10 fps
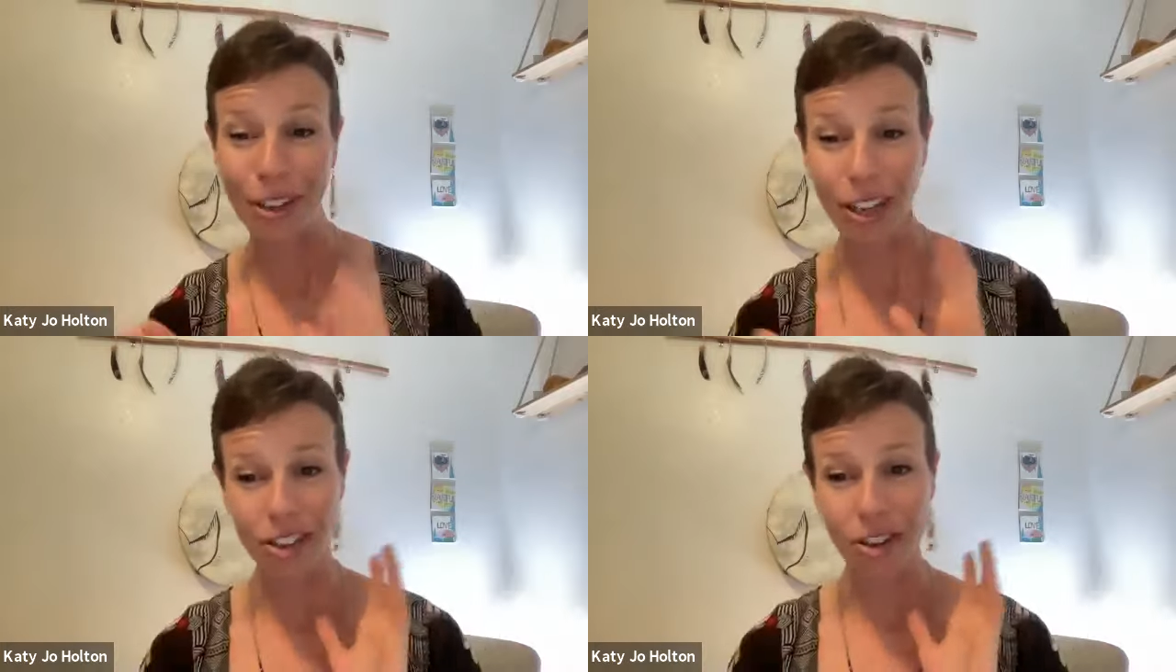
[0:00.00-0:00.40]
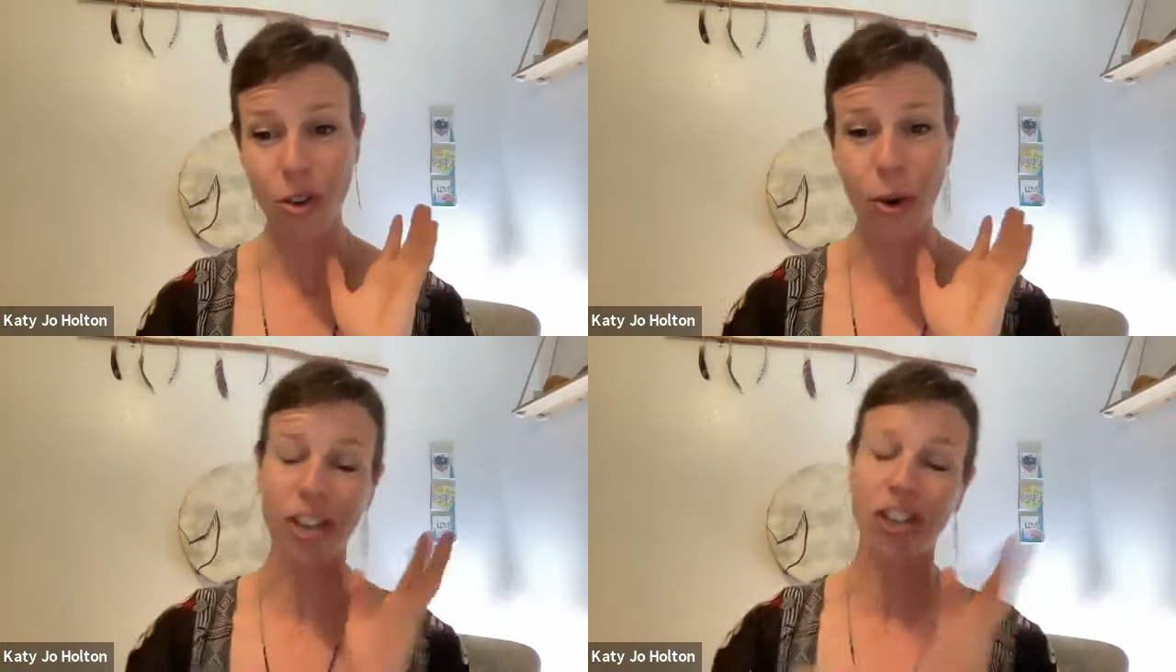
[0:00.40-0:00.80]
And it
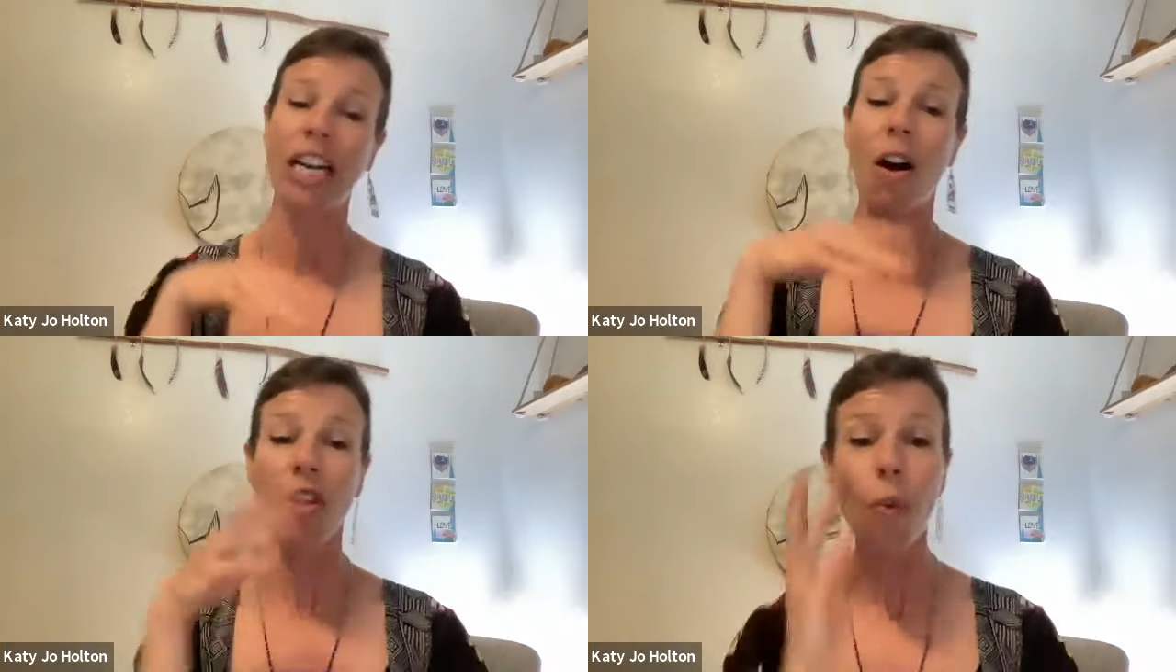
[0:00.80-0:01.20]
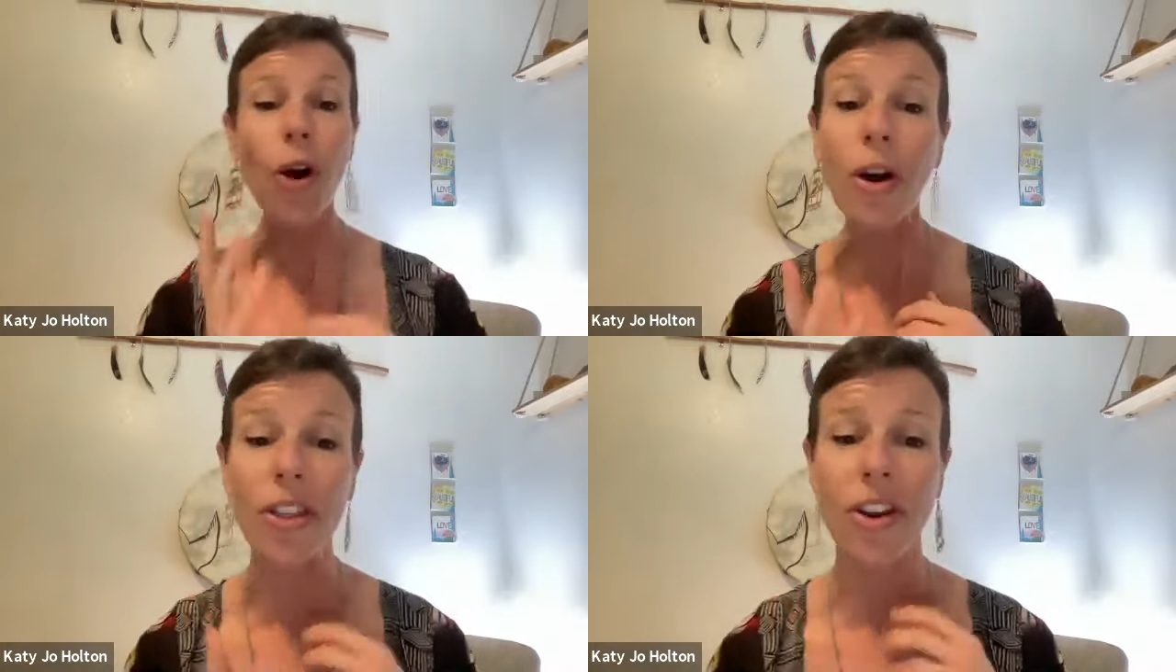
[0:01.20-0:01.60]
starts questioning all the
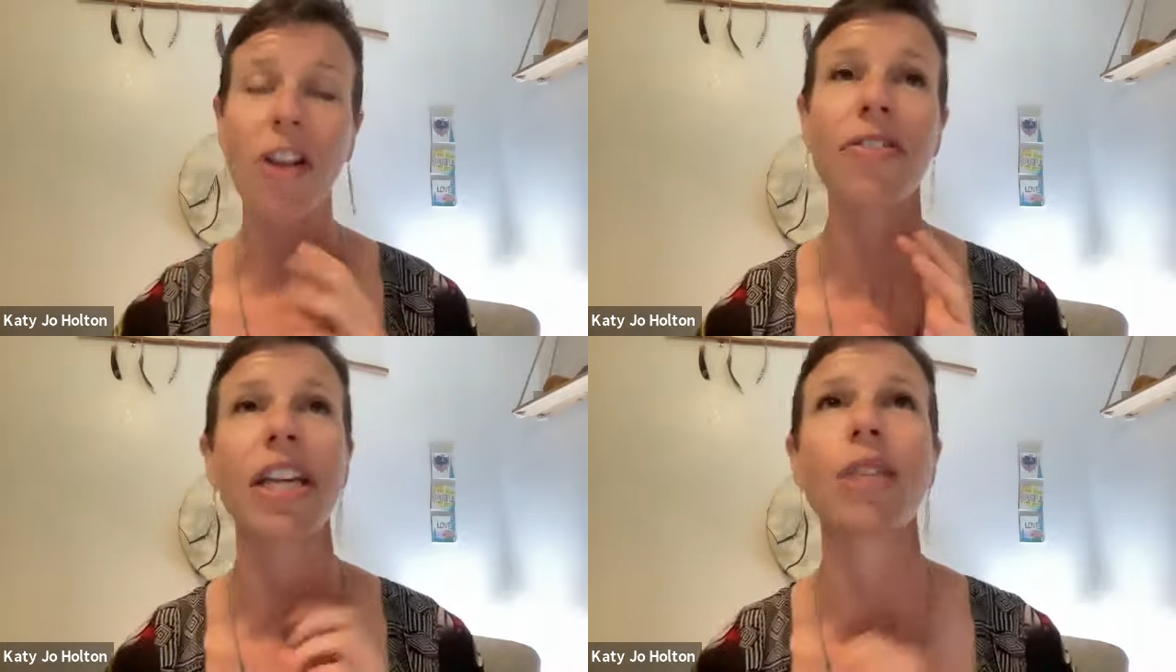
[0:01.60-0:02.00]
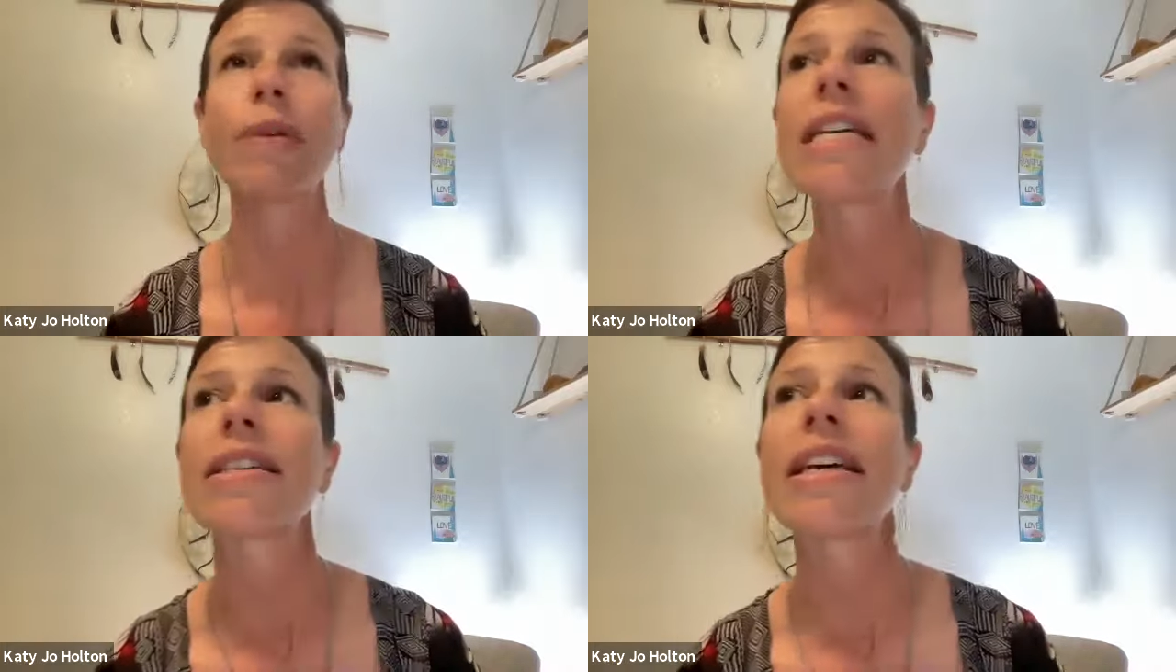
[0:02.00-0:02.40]
worth and all of these
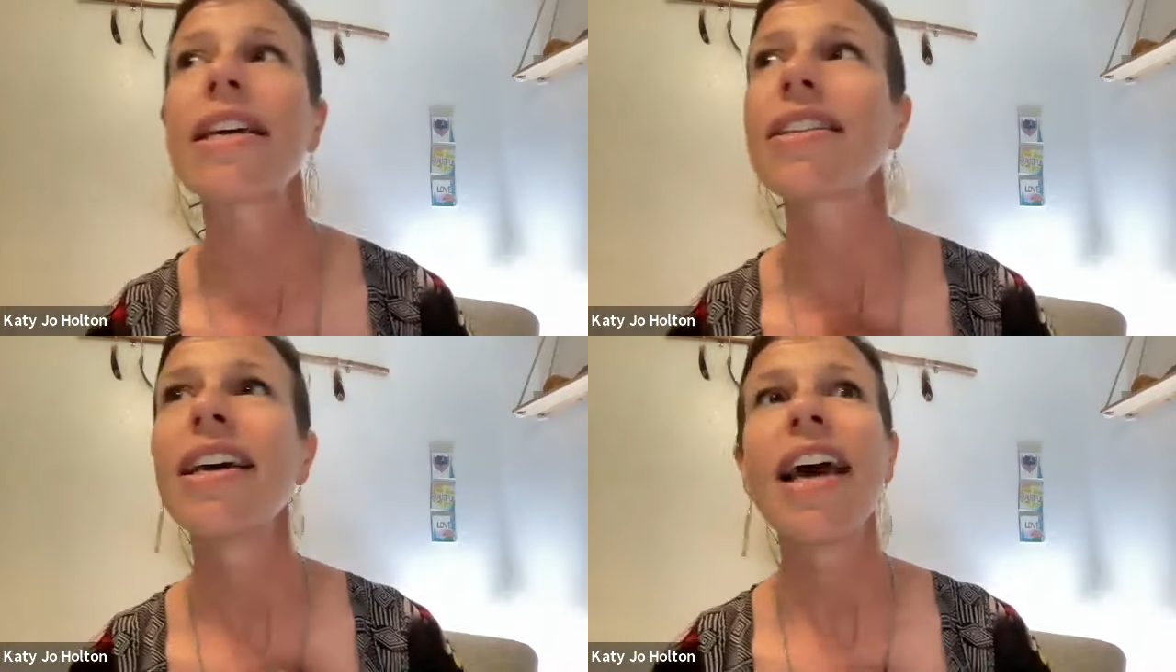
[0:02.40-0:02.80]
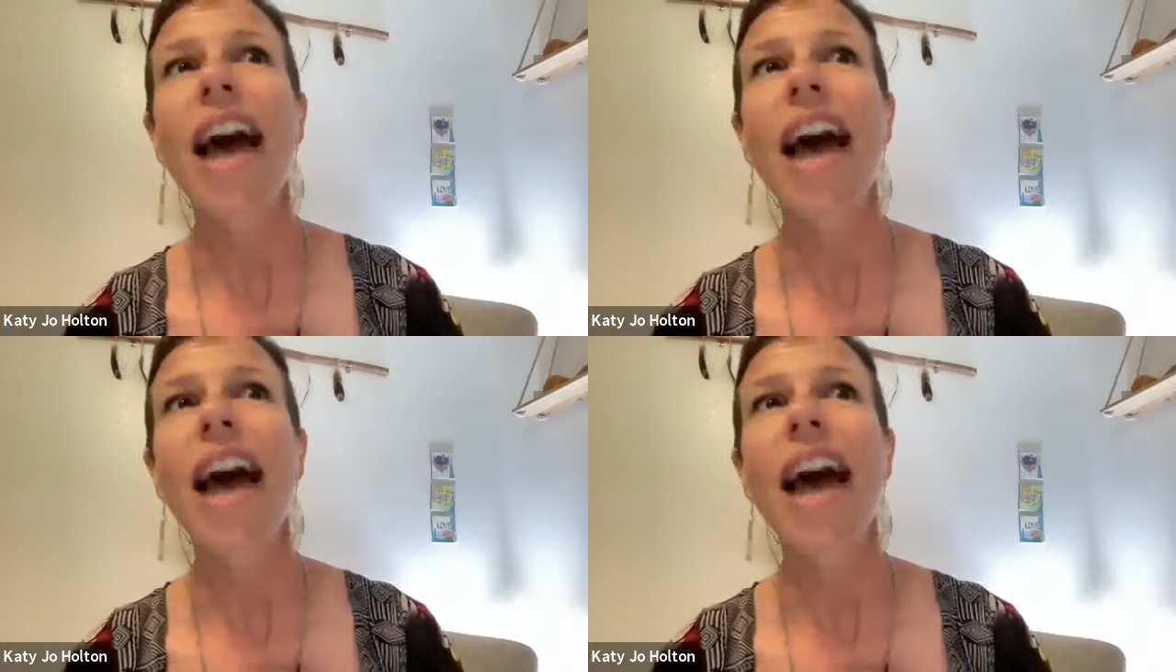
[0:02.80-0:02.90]
pieces.